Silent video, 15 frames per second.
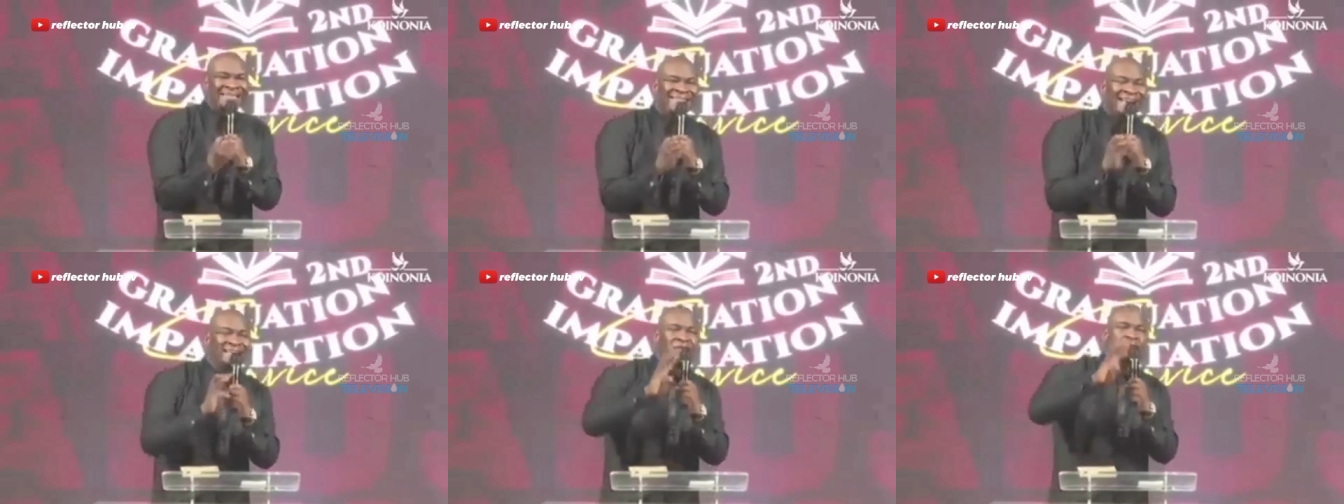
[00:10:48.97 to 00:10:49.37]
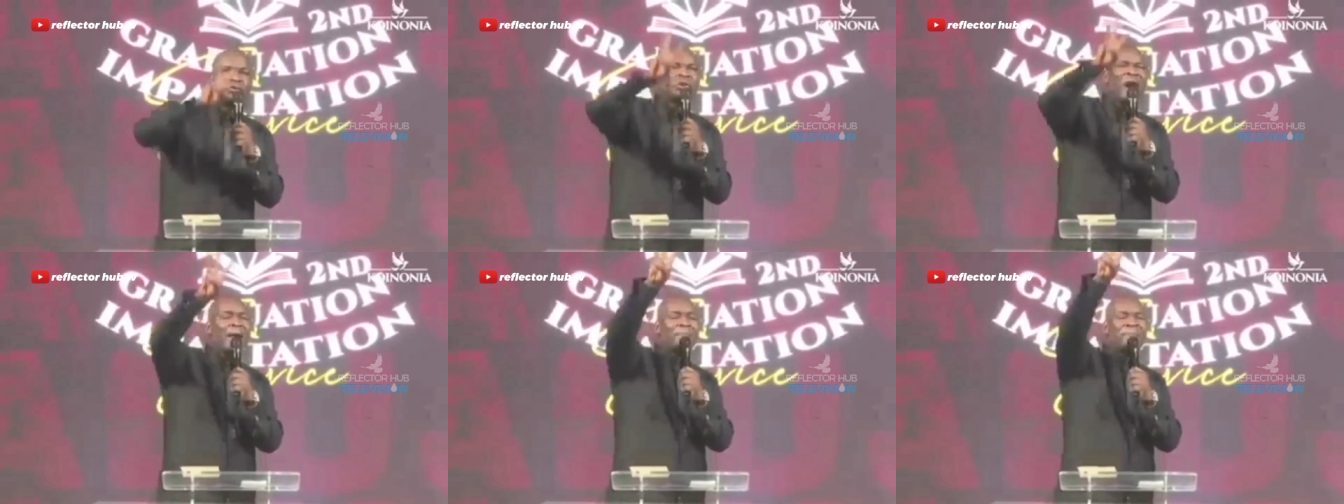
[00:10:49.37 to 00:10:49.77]

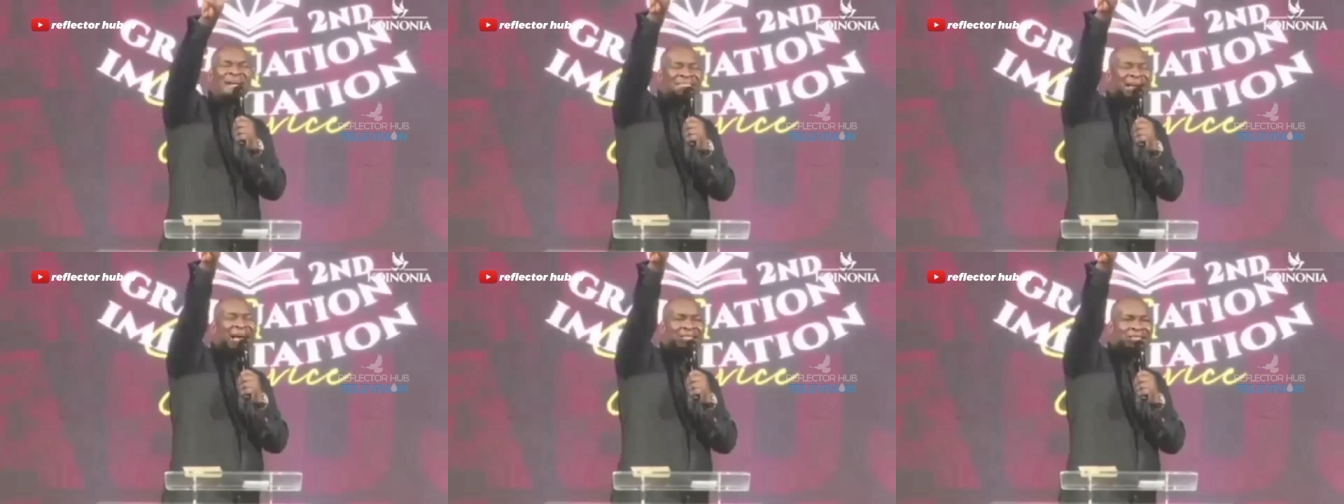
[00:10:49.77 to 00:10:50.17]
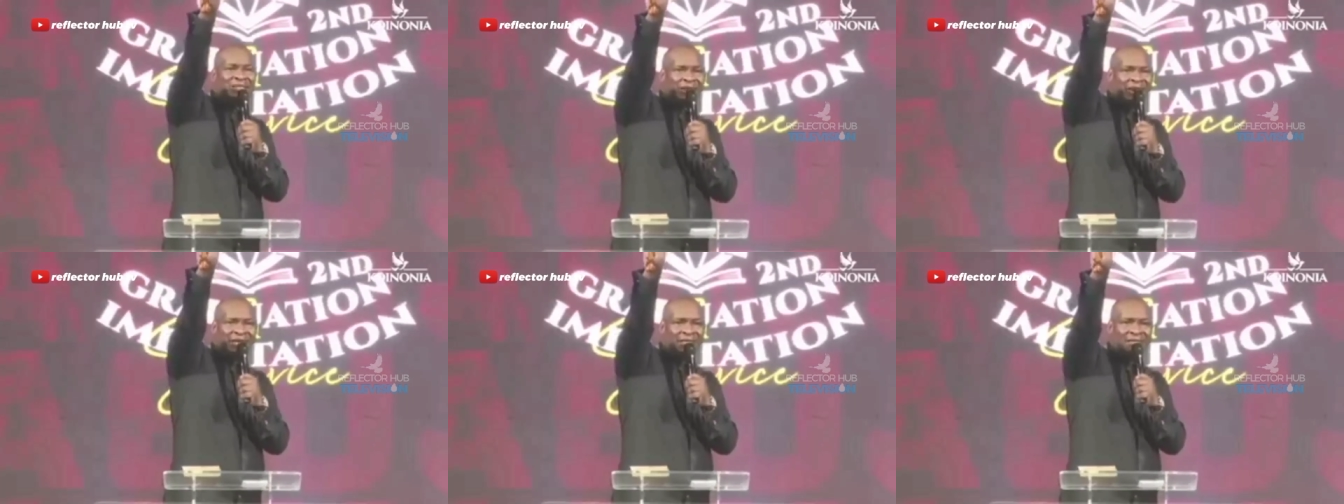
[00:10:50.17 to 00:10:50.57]
this tripartite
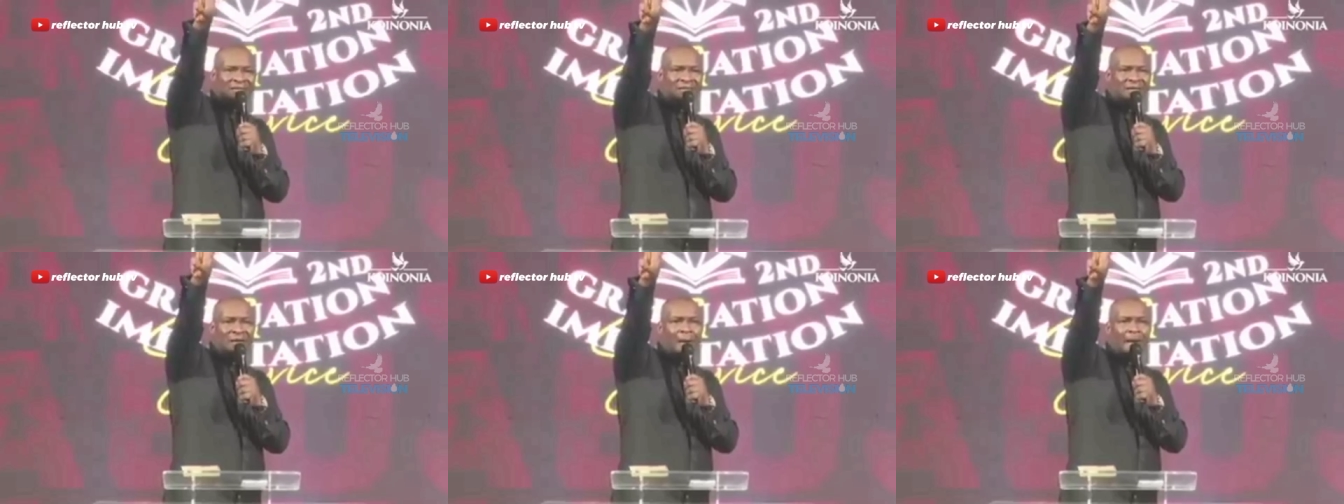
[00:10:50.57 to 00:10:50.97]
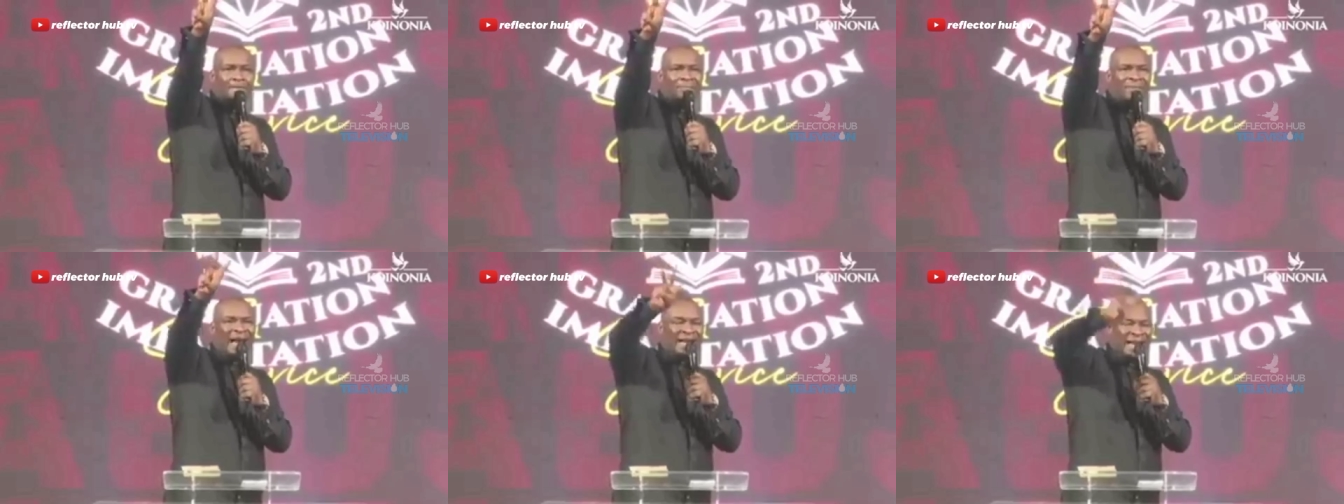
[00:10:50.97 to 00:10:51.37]
grace
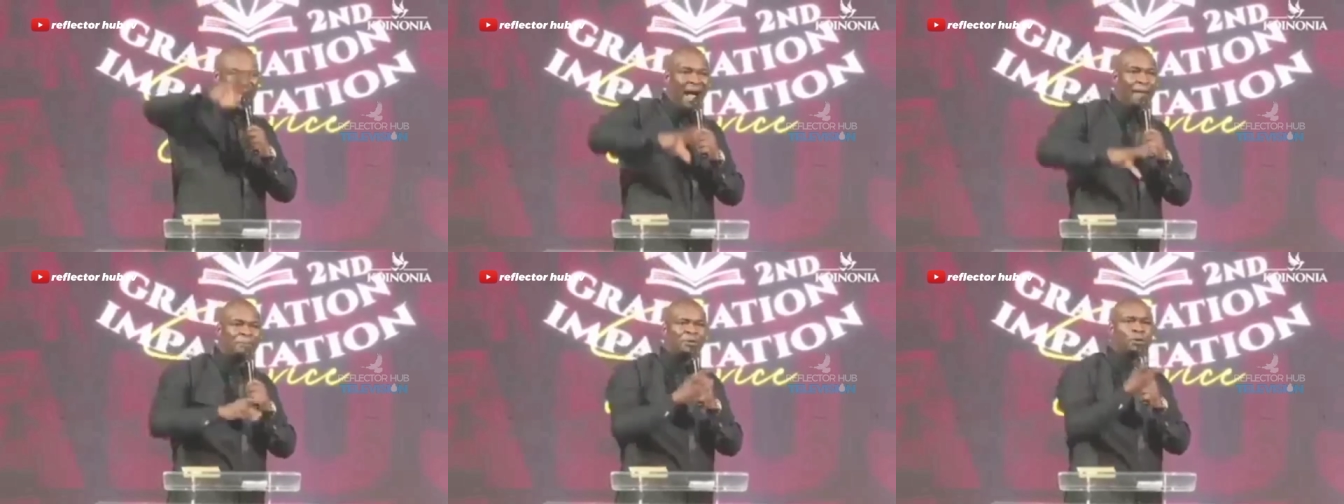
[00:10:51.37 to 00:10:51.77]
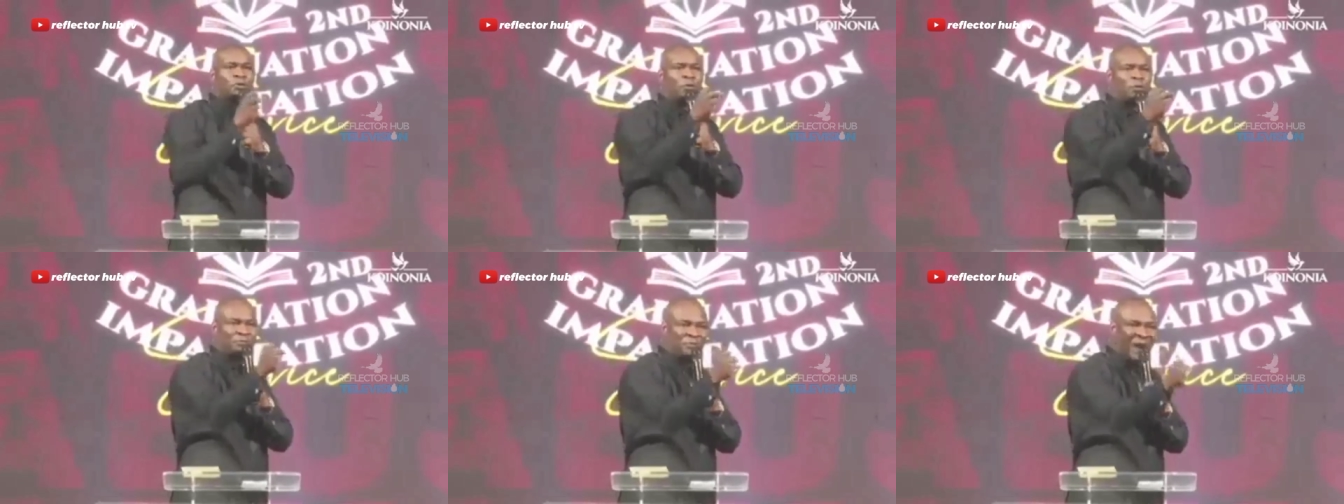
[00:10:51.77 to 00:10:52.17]
that helps you
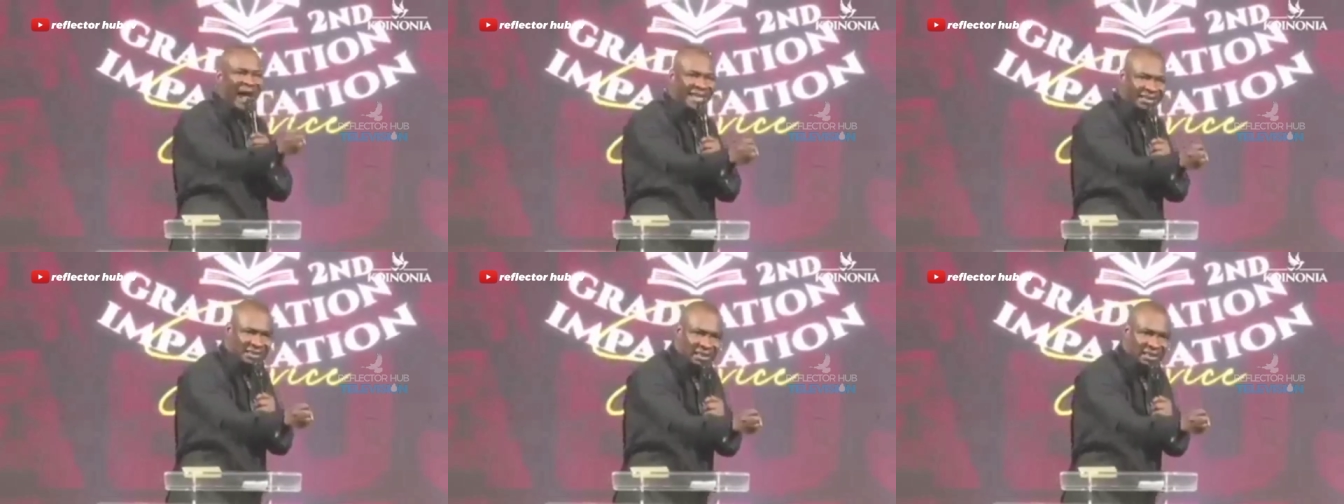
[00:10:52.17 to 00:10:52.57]
to fight